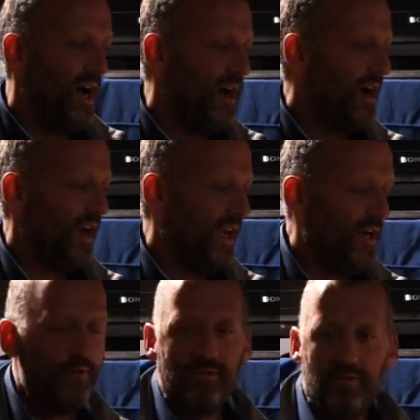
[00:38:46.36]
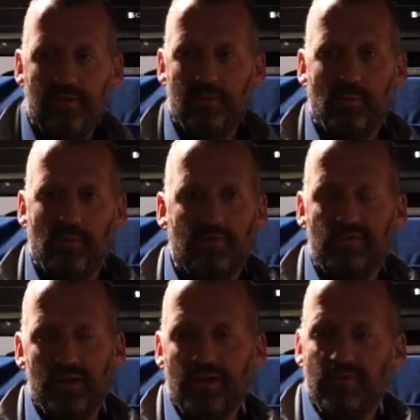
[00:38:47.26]
uh, you know
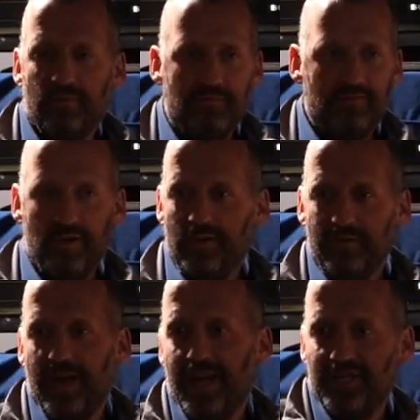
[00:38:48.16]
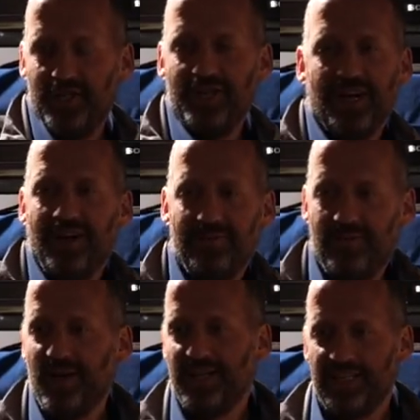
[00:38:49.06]
fruit and fruit and veg are
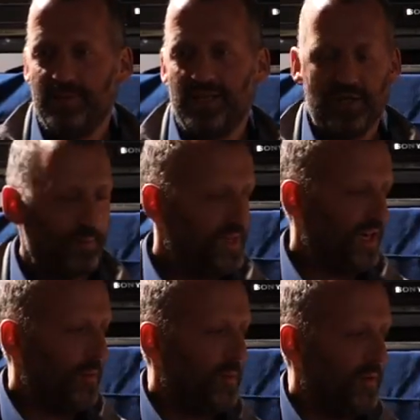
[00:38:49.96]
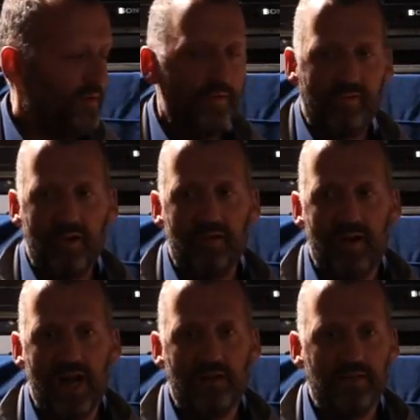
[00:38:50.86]
fine to be chopped up and thrown
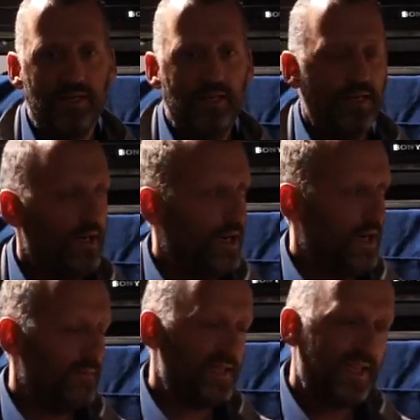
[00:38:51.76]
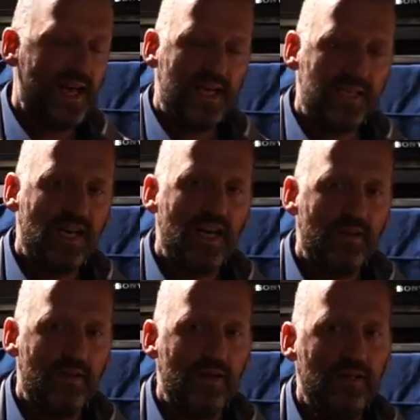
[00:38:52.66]
around. Um, so that's
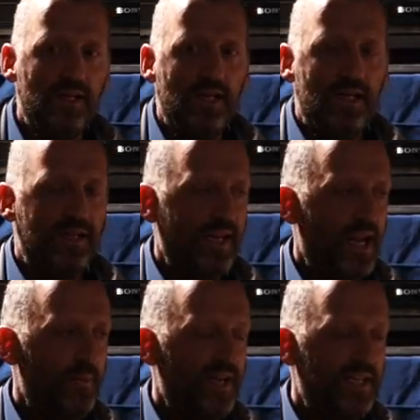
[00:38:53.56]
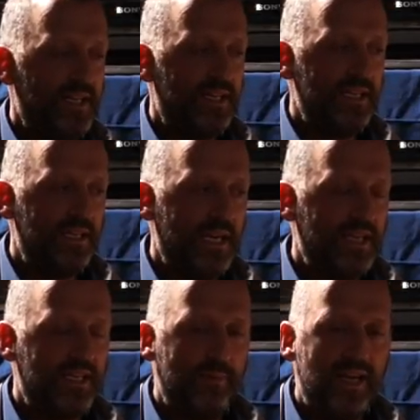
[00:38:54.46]
kind of the the element. It's, it's
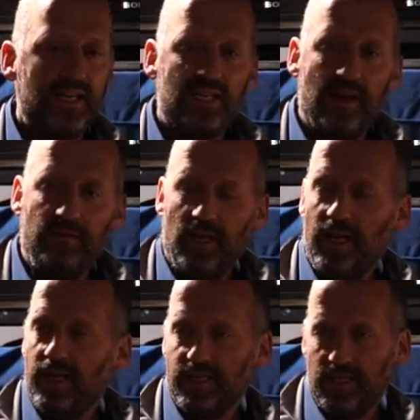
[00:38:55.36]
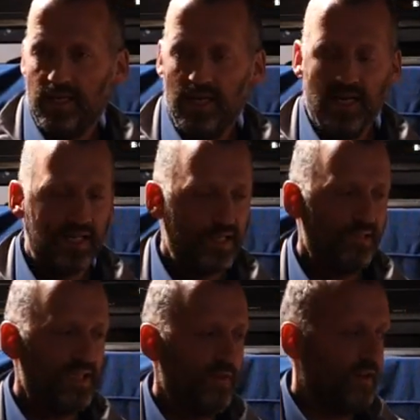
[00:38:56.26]
it's I mean it's definitely it's an
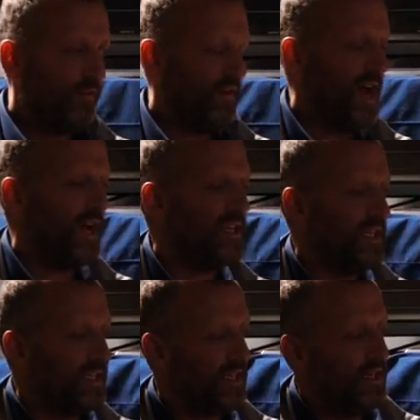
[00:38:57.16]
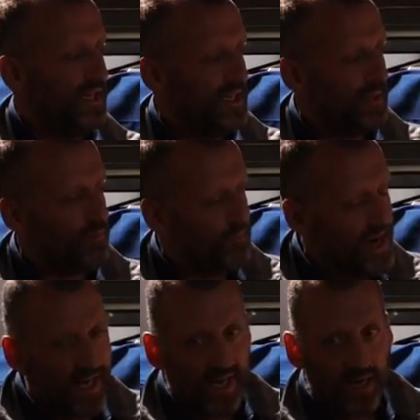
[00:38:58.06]
illustrative effect. It's a it's a
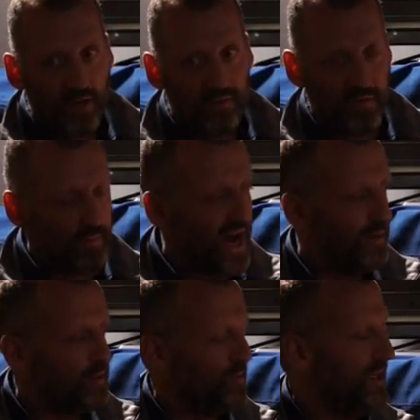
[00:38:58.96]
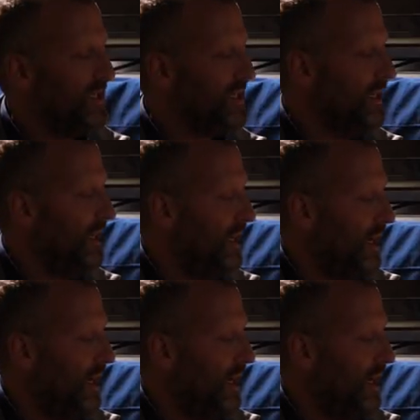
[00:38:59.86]
breaking of the boundaries.